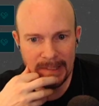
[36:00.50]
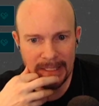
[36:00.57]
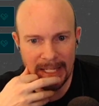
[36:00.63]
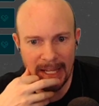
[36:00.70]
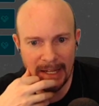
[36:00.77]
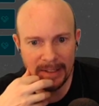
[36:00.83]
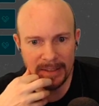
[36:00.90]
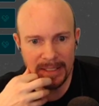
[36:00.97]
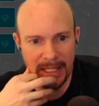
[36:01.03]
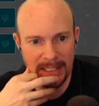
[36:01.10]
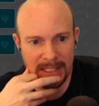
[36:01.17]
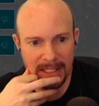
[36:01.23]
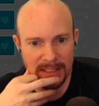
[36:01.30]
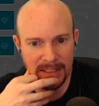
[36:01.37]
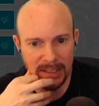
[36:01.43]
Yeah,
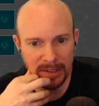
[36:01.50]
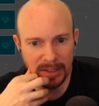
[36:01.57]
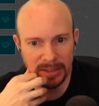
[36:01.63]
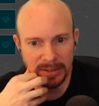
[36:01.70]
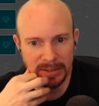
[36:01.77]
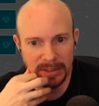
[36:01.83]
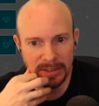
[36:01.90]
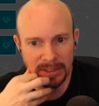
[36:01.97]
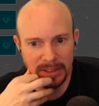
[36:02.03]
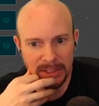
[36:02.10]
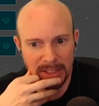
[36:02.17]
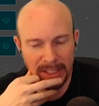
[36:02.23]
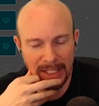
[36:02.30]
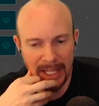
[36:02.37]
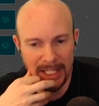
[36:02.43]
it's S tier.
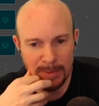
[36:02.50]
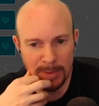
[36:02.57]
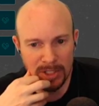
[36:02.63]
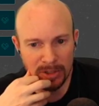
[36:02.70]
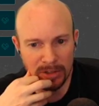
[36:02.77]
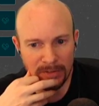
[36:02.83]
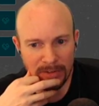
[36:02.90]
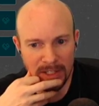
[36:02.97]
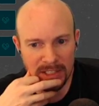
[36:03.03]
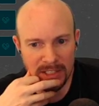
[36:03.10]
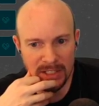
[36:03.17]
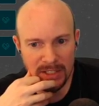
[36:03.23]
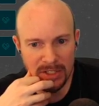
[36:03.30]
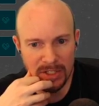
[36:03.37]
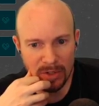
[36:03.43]
It has missile defense
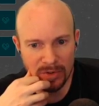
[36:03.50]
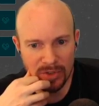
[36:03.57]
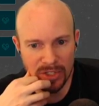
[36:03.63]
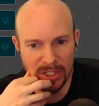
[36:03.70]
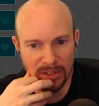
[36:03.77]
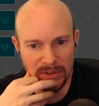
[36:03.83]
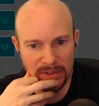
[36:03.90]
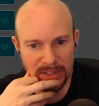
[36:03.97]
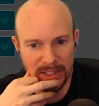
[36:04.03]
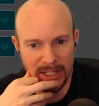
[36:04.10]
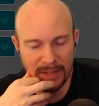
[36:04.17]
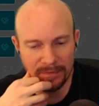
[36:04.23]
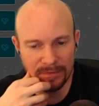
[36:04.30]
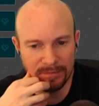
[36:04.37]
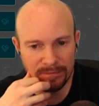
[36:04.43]
because the Zoltan Shield's
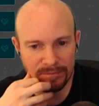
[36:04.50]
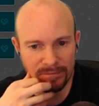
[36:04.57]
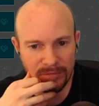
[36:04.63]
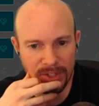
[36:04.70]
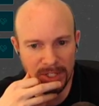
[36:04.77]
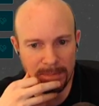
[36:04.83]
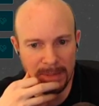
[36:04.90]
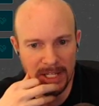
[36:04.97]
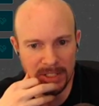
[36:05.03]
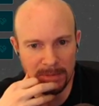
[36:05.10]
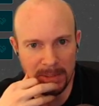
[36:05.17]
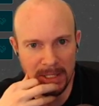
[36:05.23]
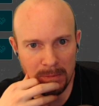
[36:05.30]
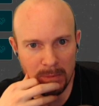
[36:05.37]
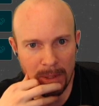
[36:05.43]
got the best
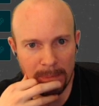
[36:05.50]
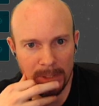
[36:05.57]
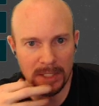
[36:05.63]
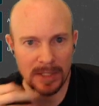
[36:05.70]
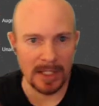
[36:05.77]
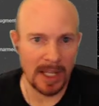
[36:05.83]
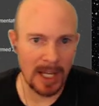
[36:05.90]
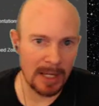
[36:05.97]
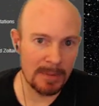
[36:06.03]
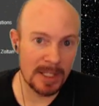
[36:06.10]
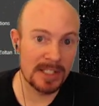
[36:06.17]
beam weapon in the game.